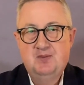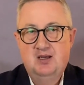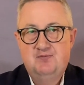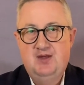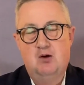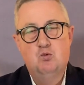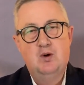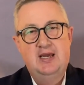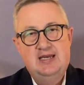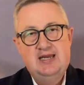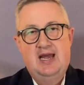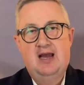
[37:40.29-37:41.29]
that
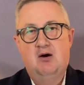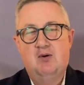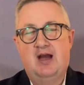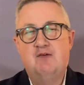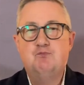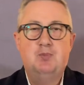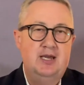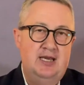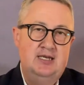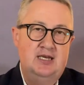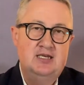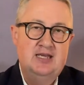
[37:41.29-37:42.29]
we now have
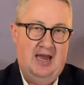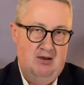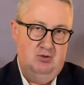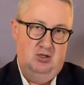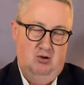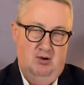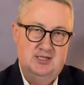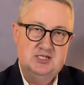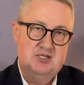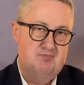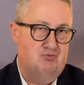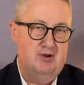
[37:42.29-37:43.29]
been in Caroline
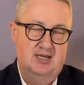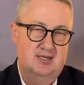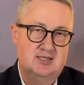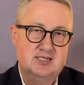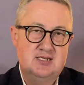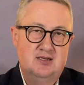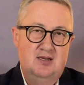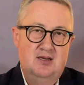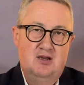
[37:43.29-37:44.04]
Springs